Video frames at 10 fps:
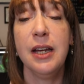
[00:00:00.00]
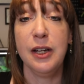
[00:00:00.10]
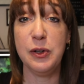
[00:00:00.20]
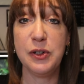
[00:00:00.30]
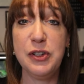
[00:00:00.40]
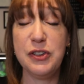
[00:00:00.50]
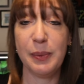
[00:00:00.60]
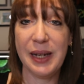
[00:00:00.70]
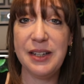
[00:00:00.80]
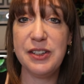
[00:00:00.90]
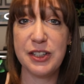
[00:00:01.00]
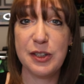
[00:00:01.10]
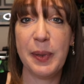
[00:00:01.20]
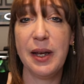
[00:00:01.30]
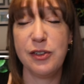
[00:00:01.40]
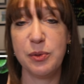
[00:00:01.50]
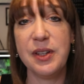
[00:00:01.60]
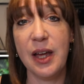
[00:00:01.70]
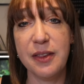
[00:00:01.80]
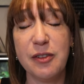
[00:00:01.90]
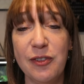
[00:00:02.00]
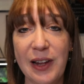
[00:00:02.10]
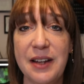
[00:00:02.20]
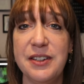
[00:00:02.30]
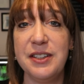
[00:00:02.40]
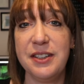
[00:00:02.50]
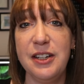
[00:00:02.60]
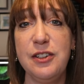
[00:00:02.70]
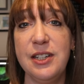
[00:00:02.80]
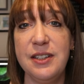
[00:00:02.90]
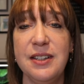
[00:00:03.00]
You can use them interspersed other flatter stitches